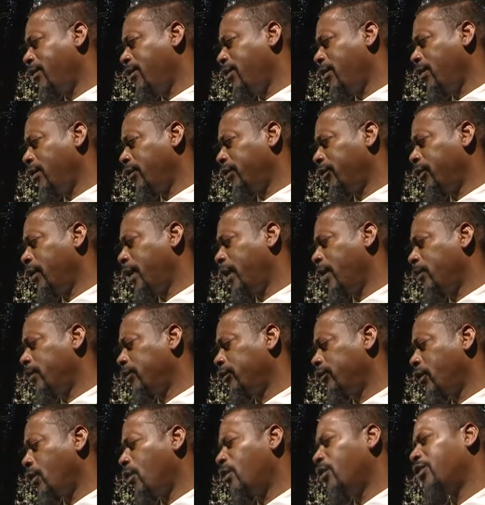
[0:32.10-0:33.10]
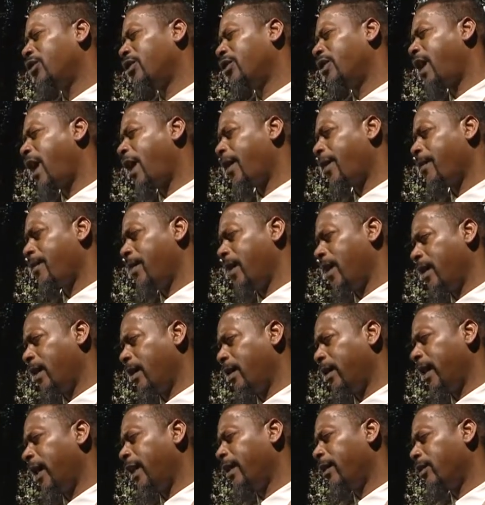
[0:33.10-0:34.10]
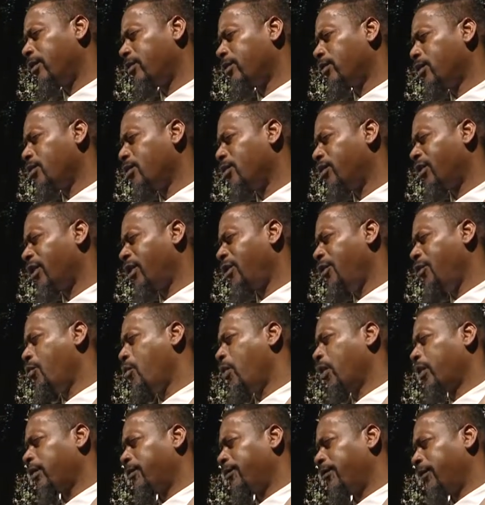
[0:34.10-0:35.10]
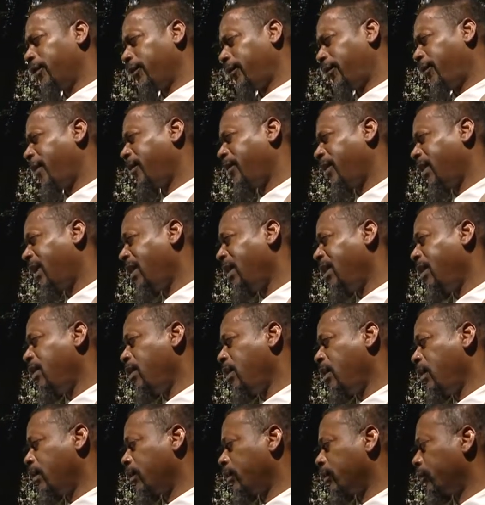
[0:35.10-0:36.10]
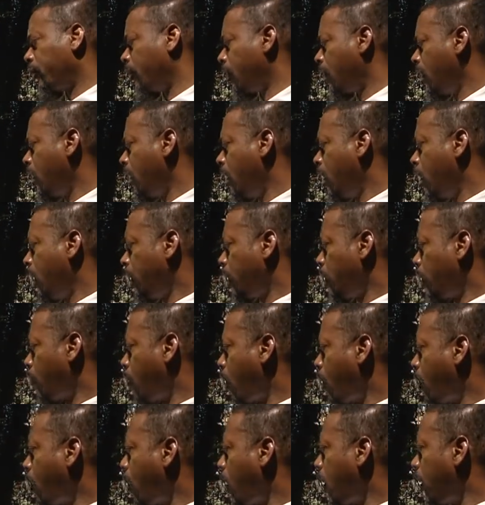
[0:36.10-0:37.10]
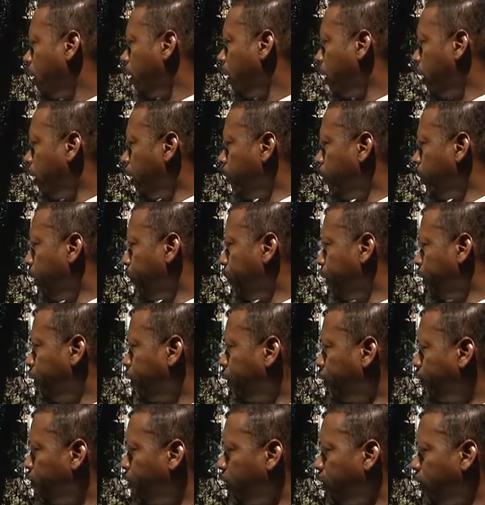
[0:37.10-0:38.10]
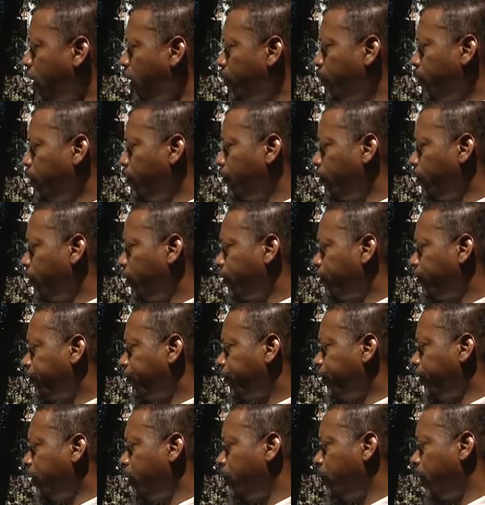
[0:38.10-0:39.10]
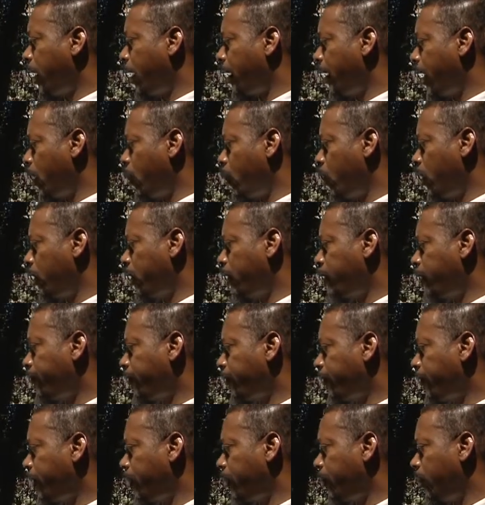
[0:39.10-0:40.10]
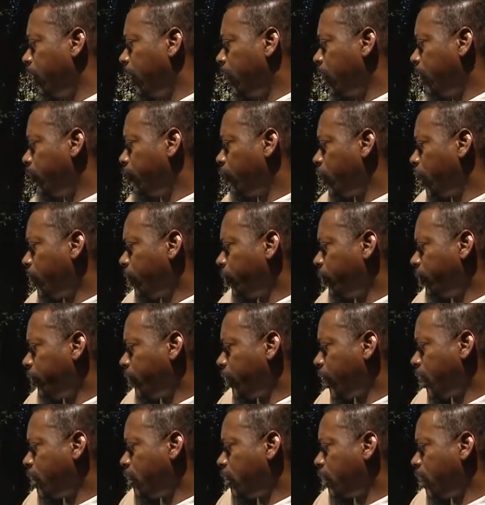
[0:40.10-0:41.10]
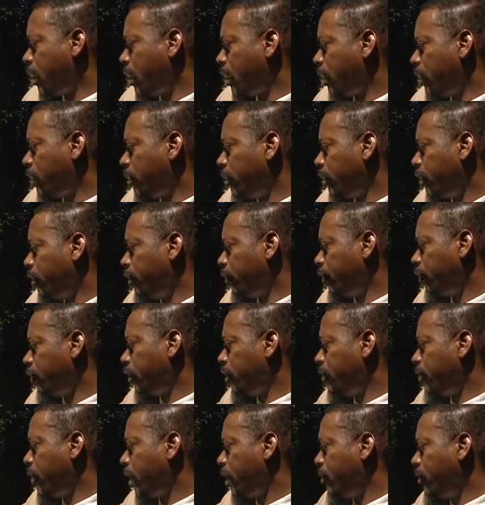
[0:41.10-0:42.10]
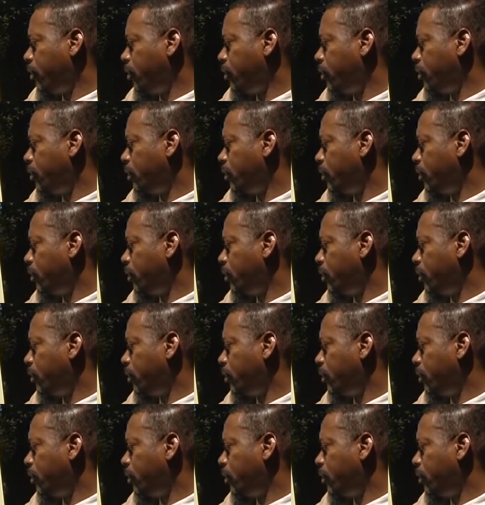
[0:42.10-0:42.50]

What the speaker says: years, and they were sold to another man named LaRouche, and we worked them for 15 years. They wrote all in Arabic, petitioned the government for their freedom, and they won their freedom. His name is Adel Connor, and you see the Mahmud.